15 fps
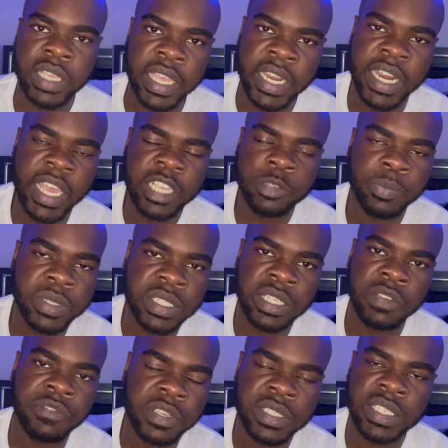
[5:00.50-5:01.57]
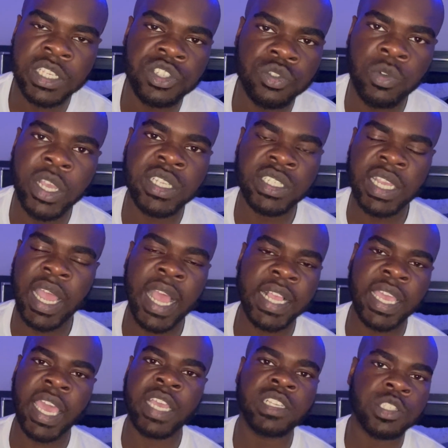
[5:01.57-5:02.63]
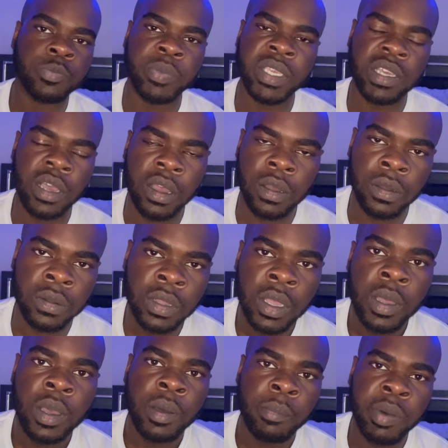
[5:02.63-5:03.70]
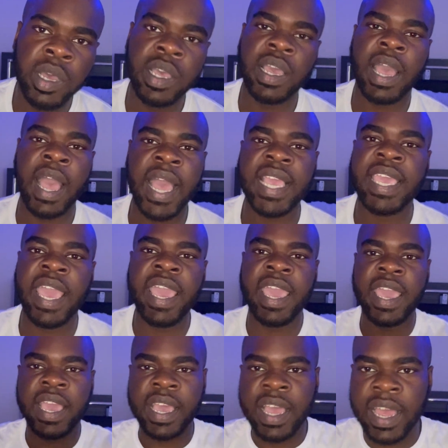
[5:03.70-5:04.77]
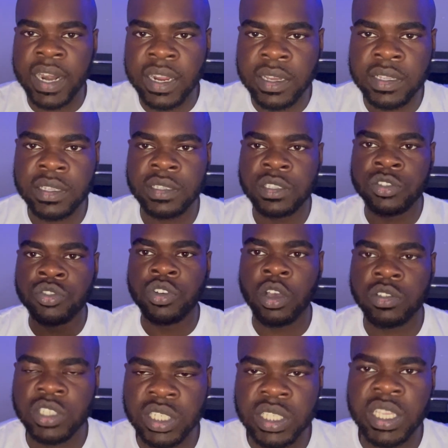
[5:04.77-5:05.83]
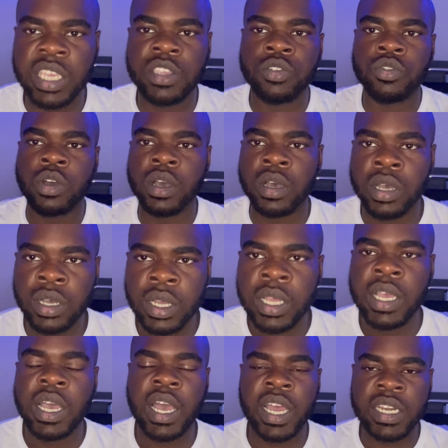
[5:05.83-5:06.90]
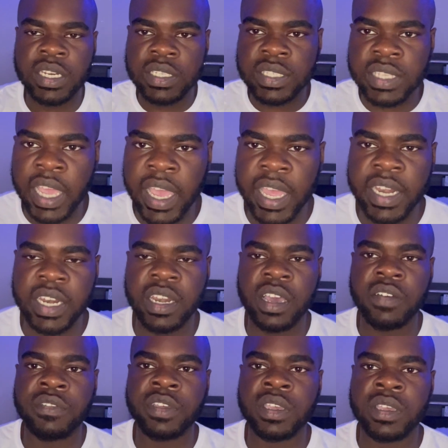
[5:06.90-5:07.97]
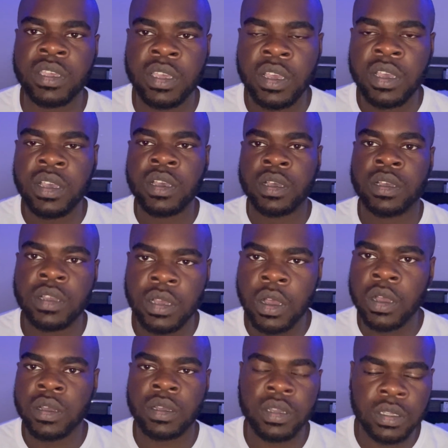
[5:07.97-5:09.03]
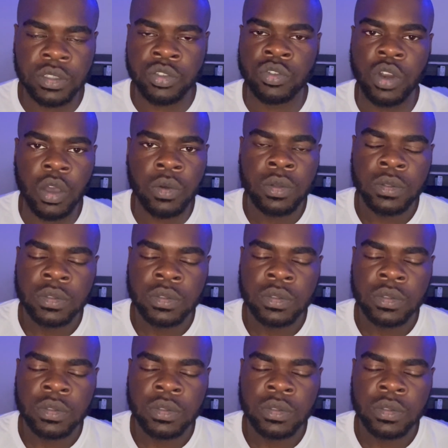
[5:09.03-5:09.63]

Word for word: in that specific situation, I can't speak on. But I can kind of, you know, just give you a understanding of it, you know.